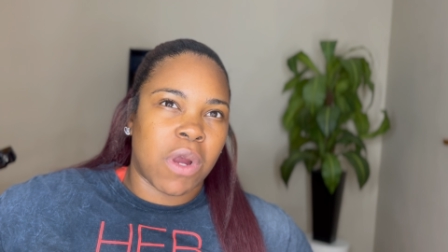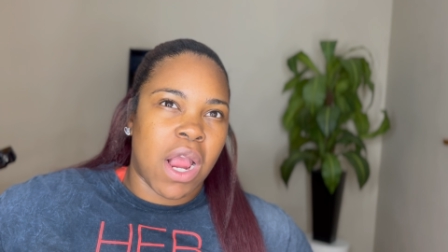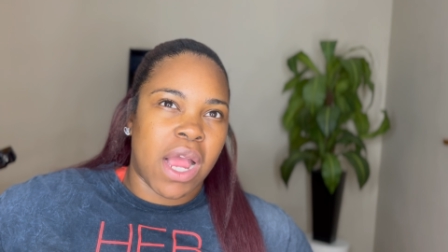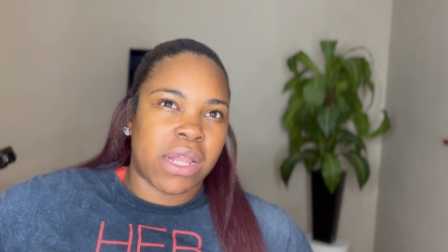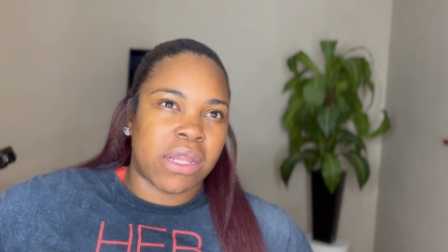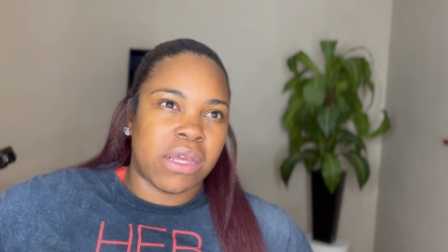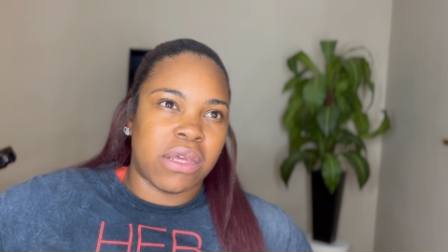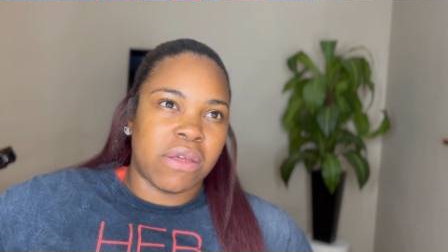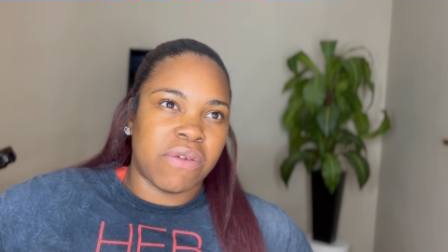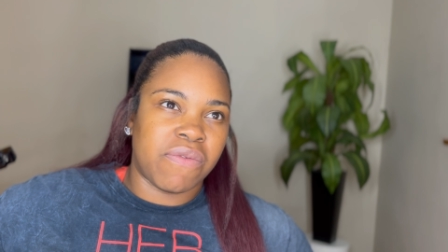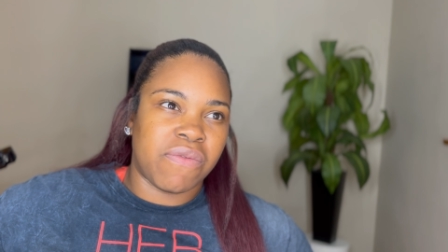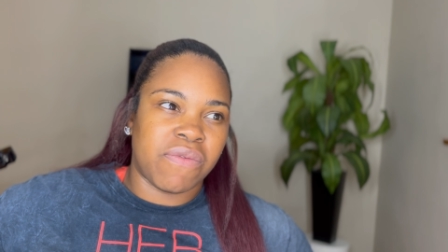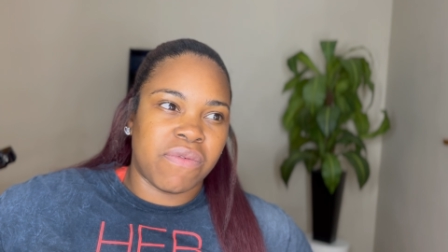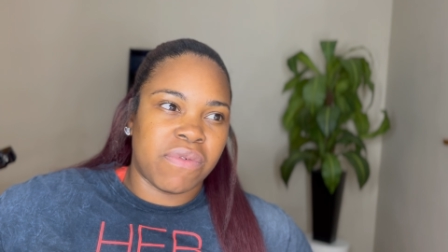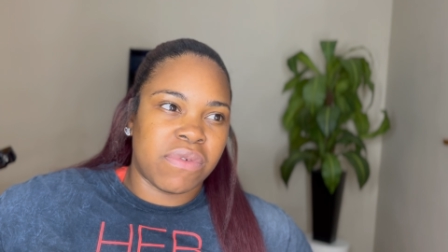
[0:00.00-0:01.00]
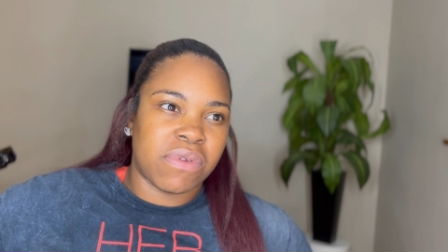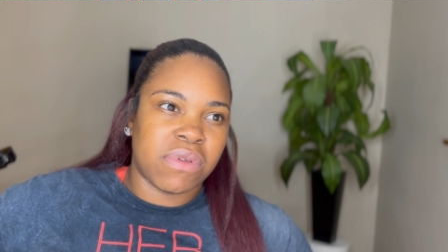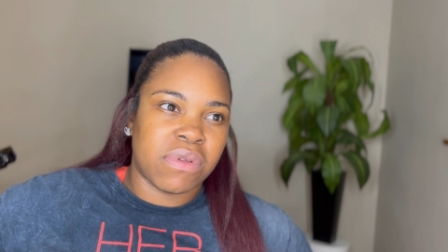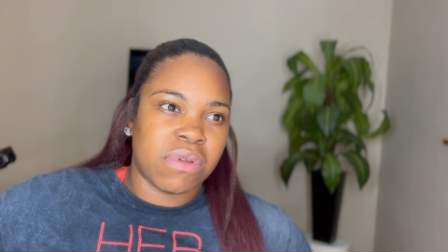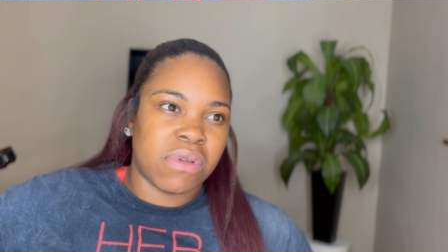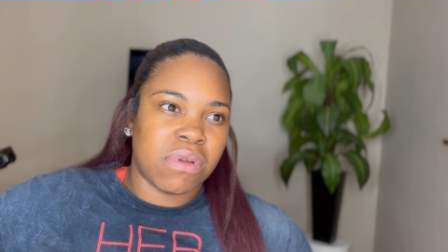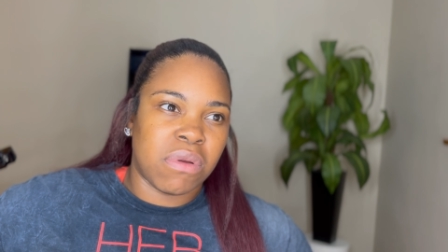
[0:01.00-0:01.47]
I live
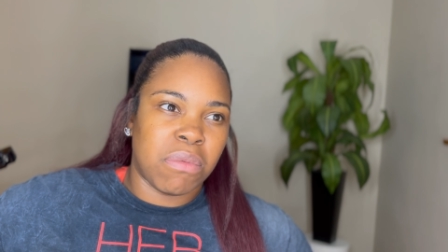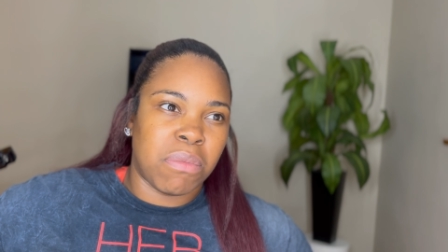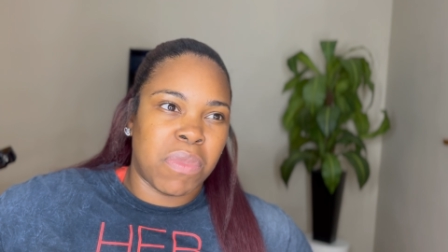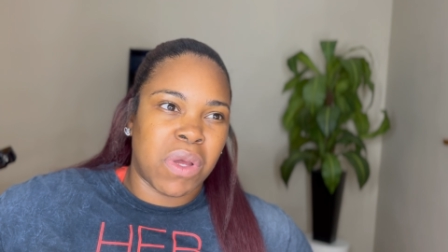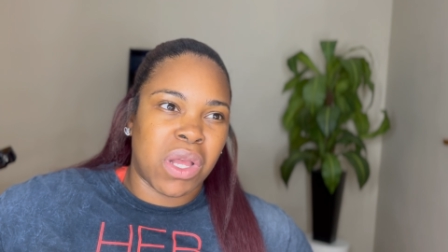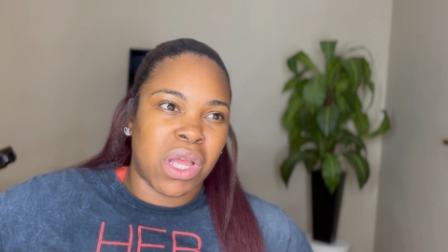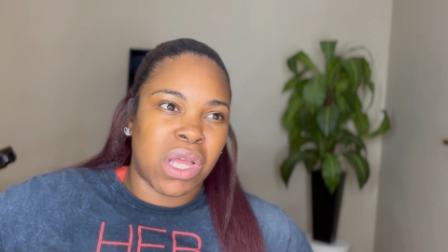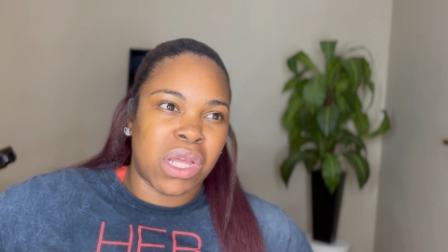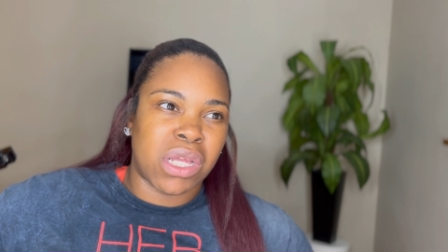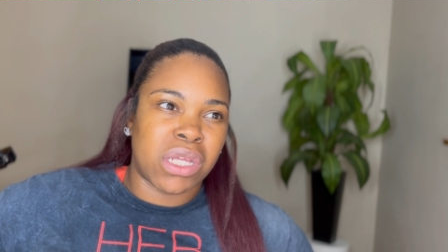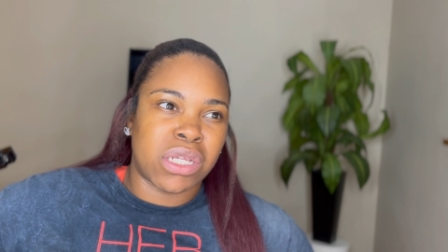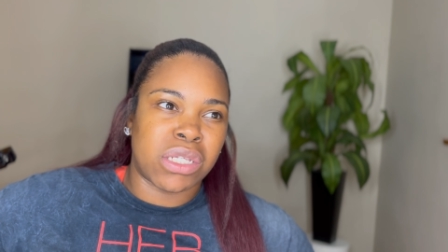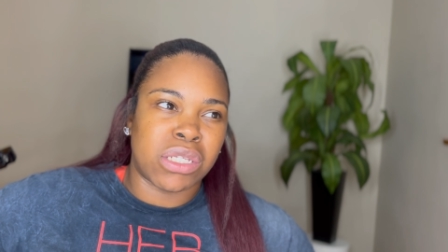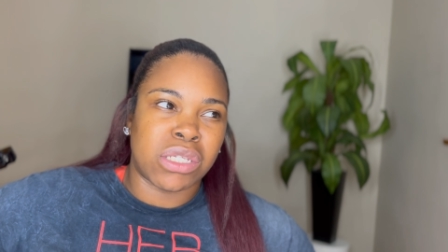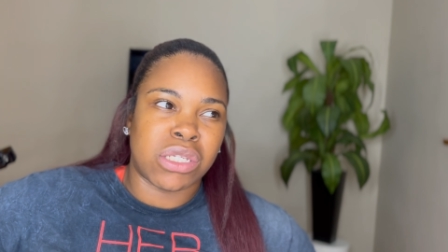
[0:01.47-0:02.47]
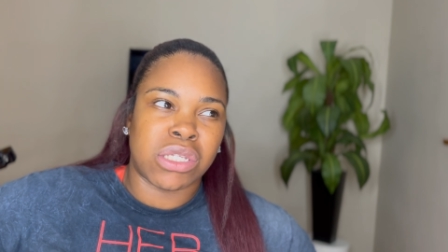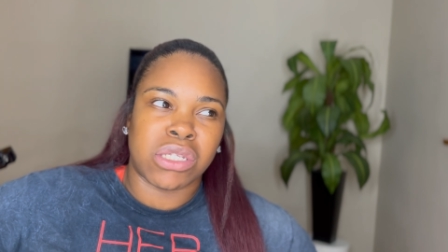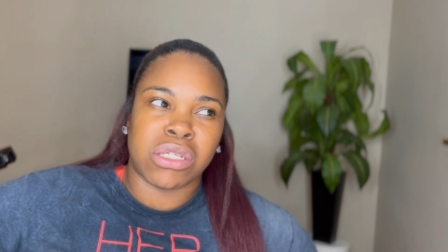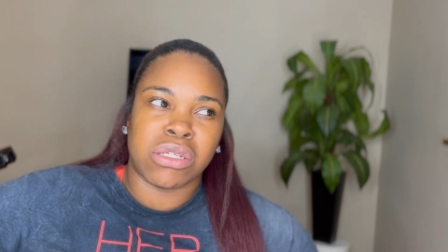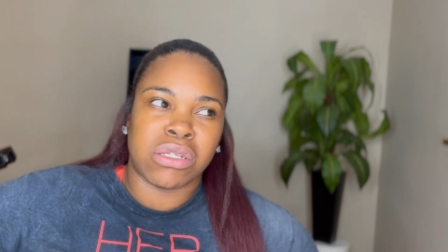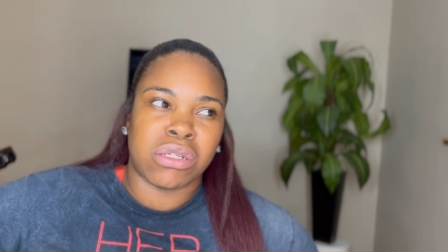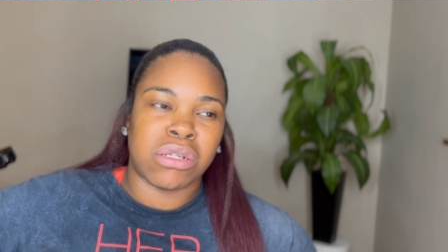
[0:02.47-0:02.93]
because